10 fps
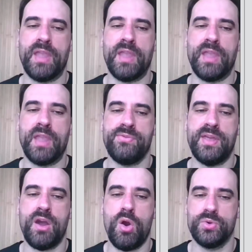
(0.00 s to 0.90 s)
And if
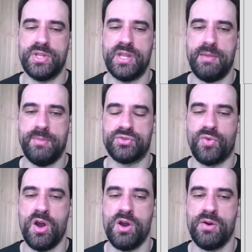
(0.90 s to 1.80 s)
the host name
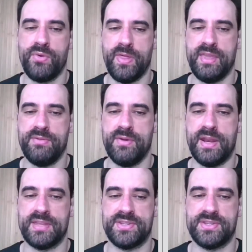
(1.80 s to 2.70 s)
is wrong for the
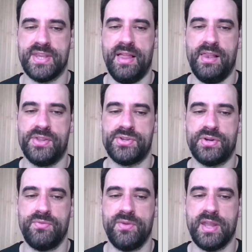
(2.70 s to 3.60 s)
given SSL
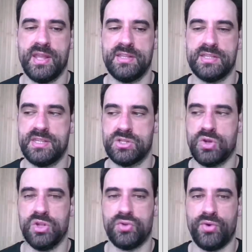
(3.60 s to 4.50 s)
certificate, it's
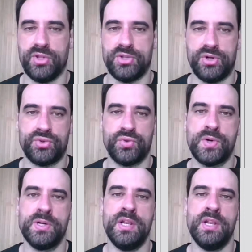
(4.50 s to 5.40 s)
just going to return
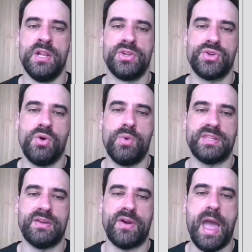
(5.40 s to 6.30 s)
true. So
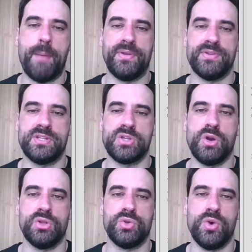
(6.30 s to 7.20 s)
whatever happens is
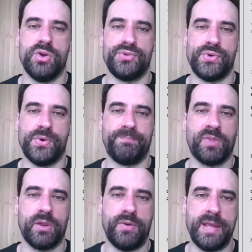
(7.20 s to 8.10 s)
going to go,
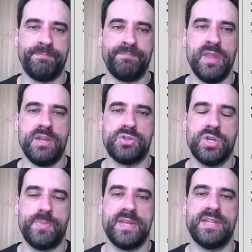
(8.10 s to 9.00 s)
right?
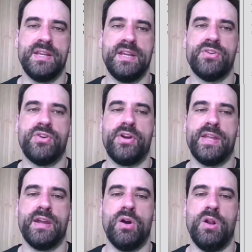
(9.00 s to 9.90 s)
It's basically
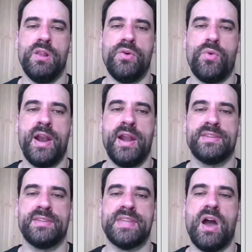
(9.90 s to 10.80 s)
ignoring the warnings.